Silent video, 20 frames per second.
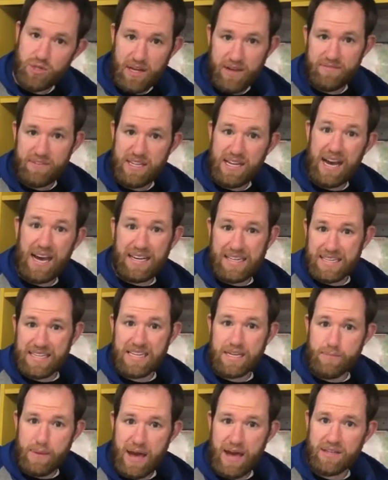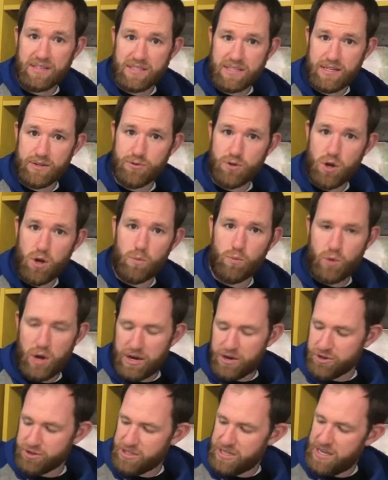left knee IT band syndrome,
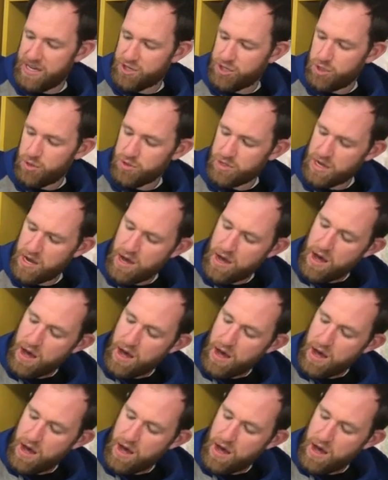runner's knee issues,